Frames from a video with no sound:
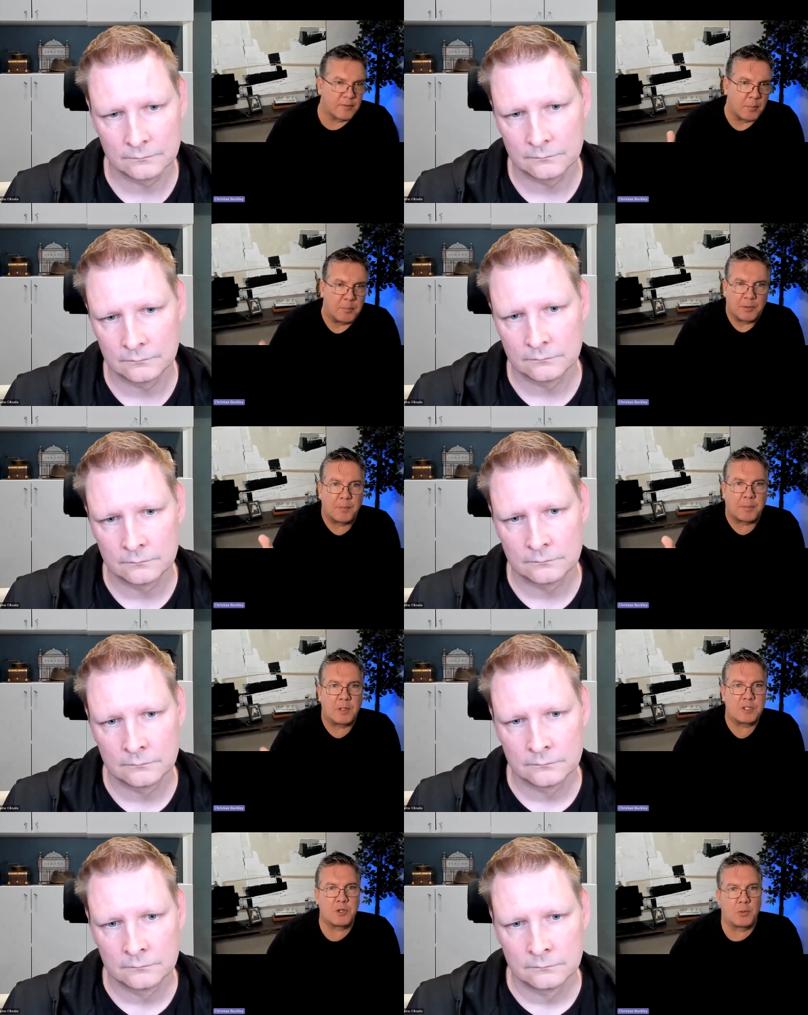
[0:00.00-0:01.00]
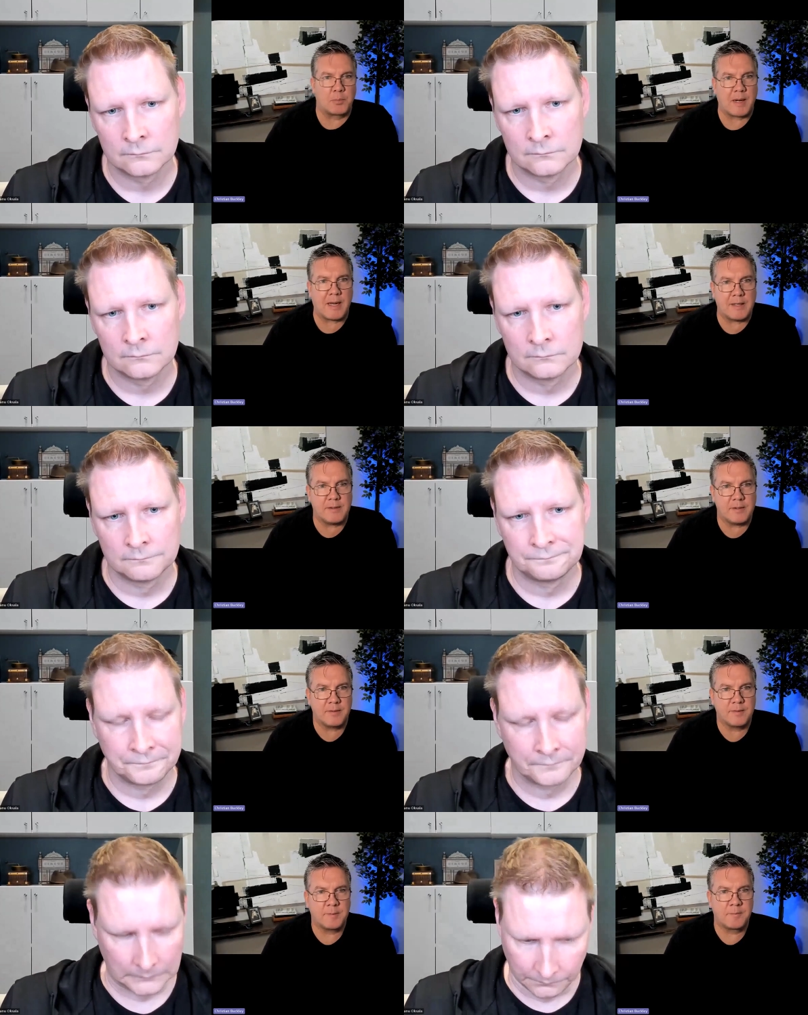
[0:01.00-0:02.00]
Speaker 1: so build a personal brand?
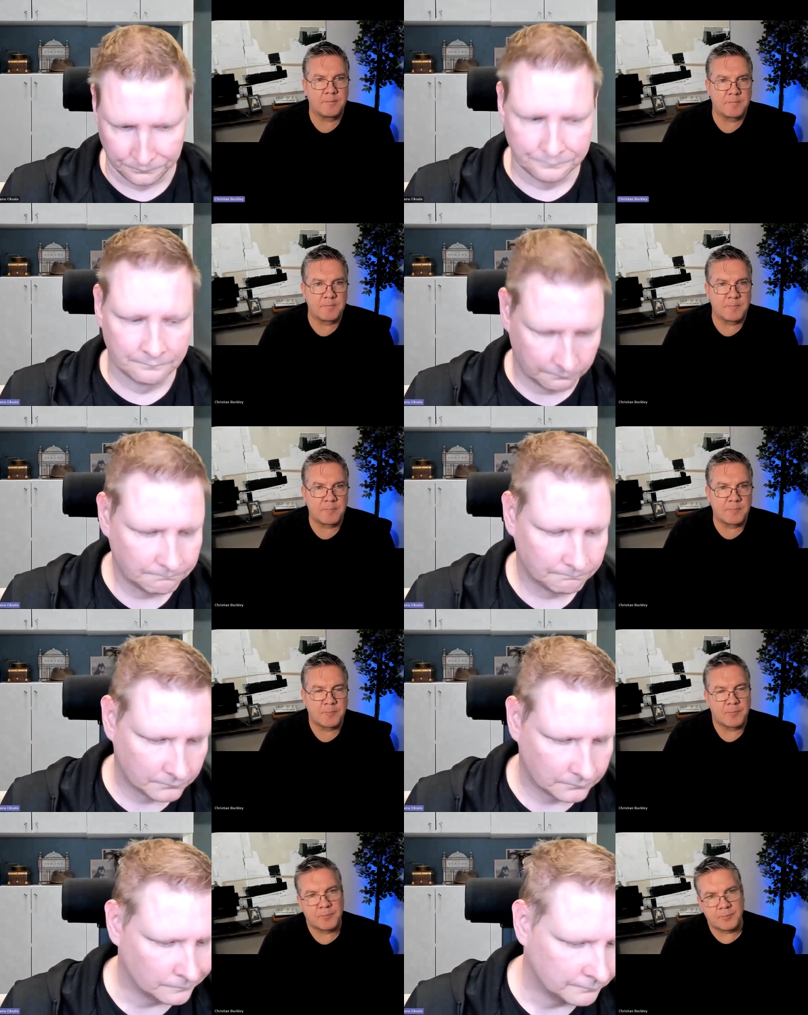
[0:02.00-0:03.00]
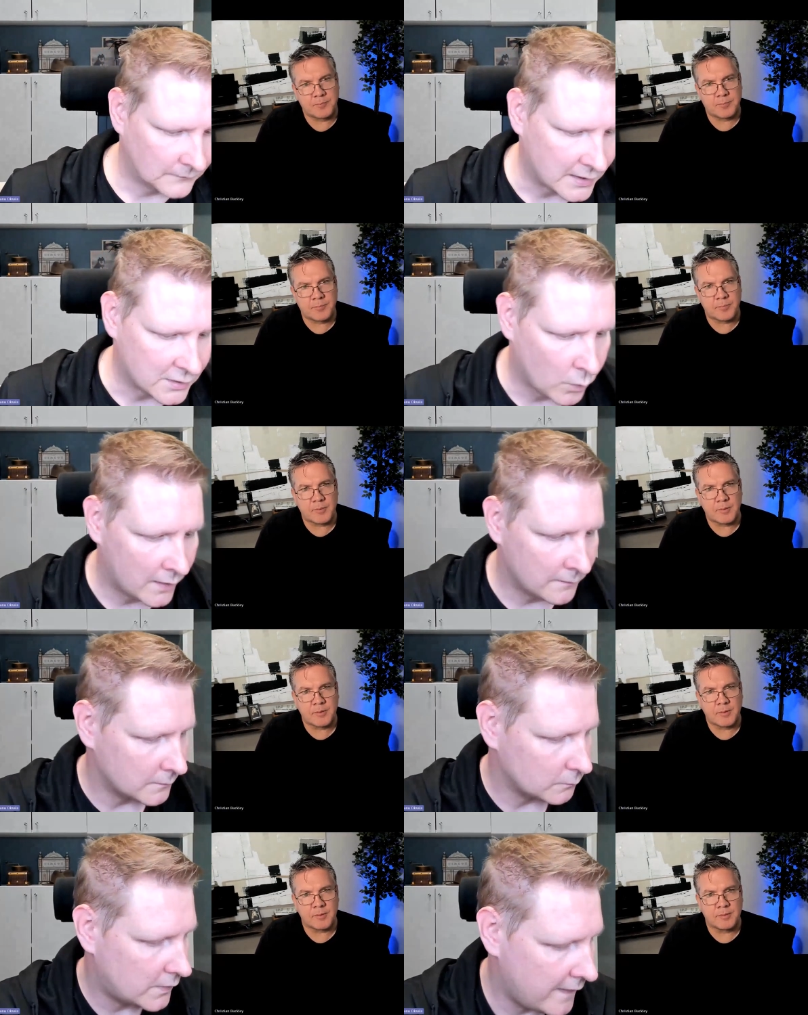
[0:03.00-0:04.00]
Speaker 2: Mm, that is
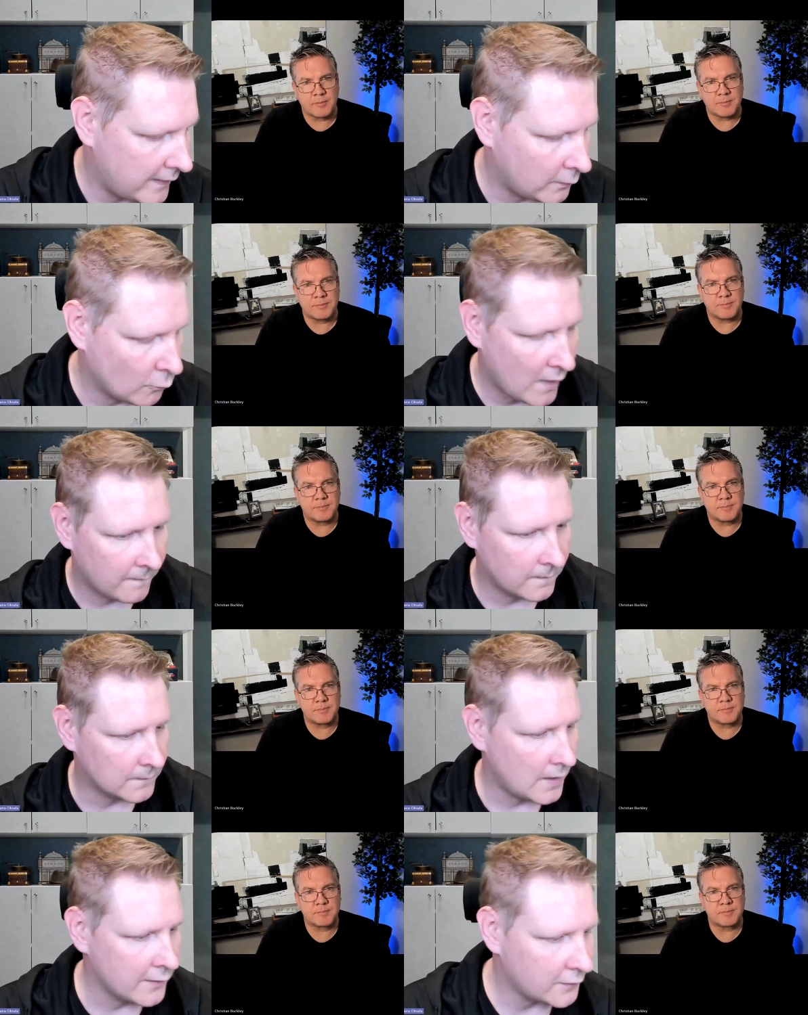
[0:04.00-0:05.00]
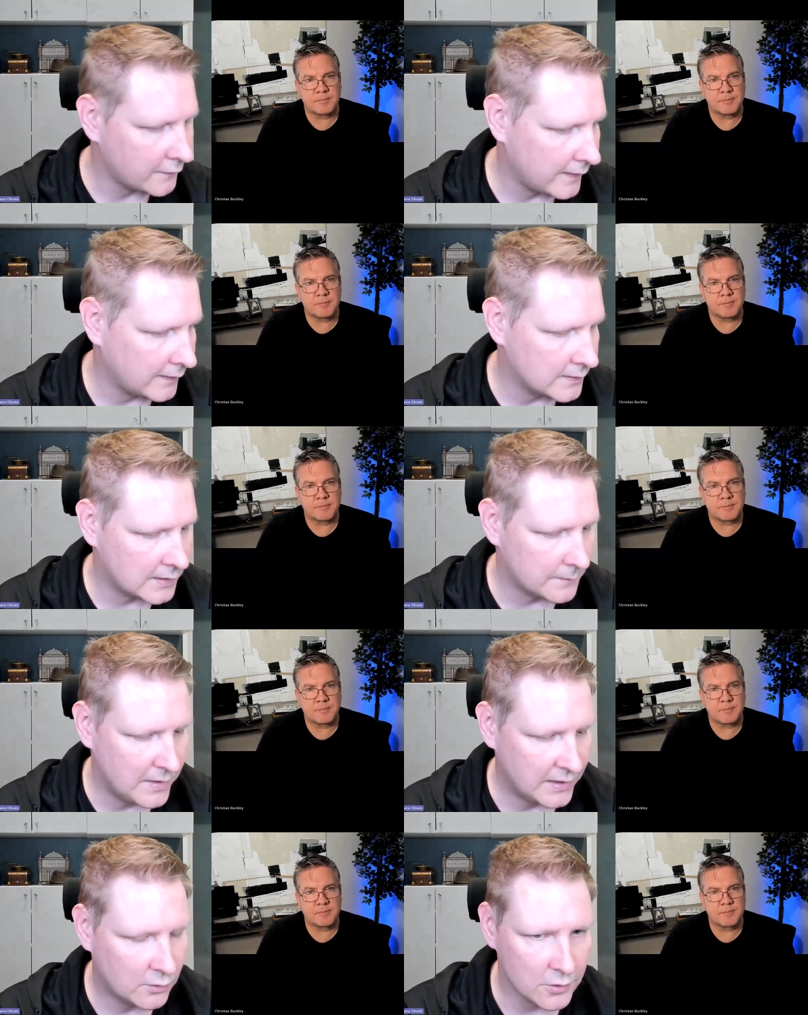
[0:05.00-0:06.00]
one thing. One, another thing is that
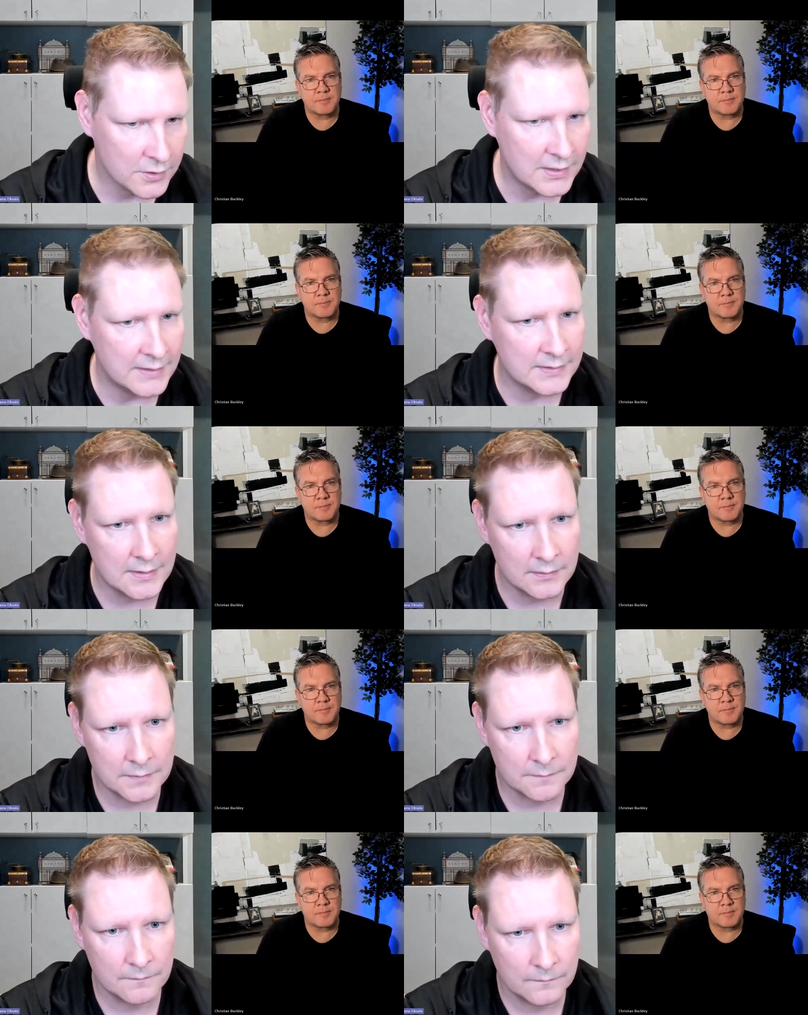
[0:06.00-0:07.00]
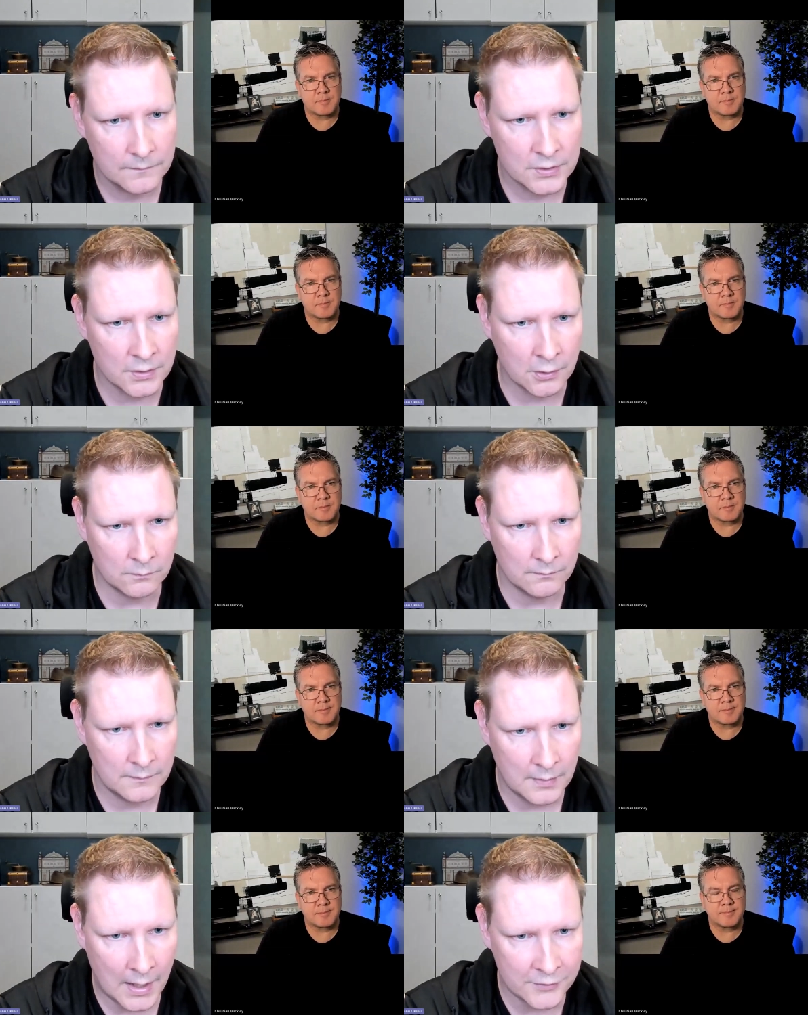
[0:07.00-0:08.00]
being consistent. So
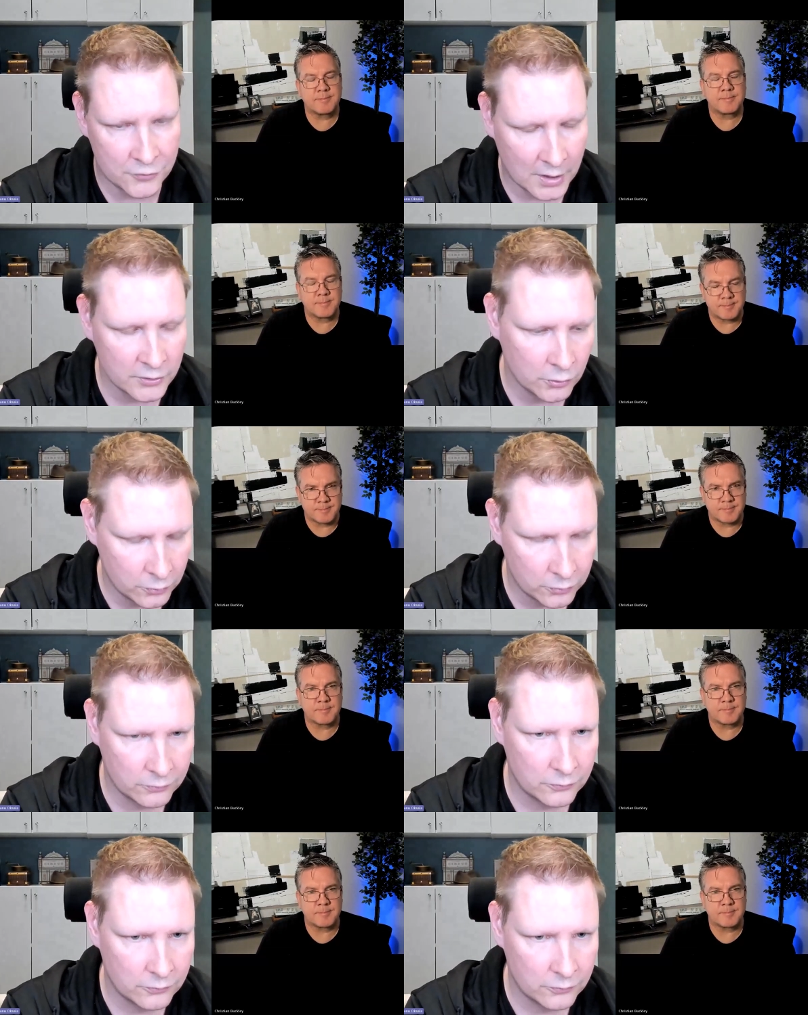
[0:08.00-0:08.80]
I try to do